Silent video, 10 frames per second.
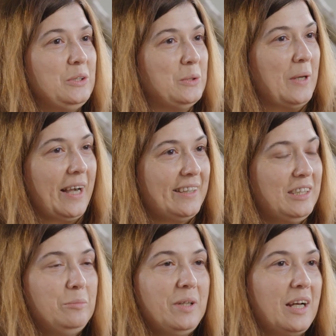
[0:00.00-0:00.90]
to
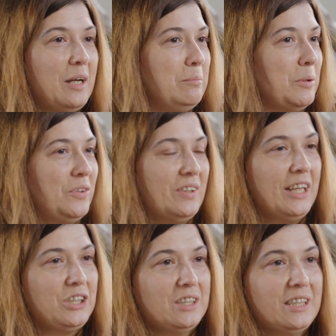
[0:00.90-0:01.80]
academia, both
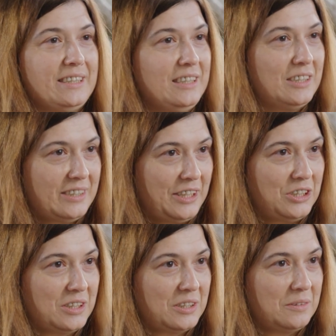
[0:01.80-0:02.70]
national and
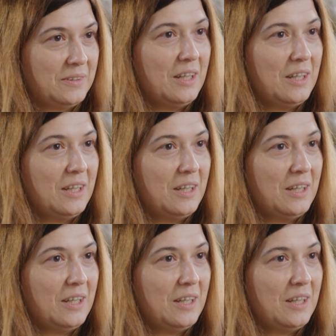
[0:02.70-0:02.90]
international.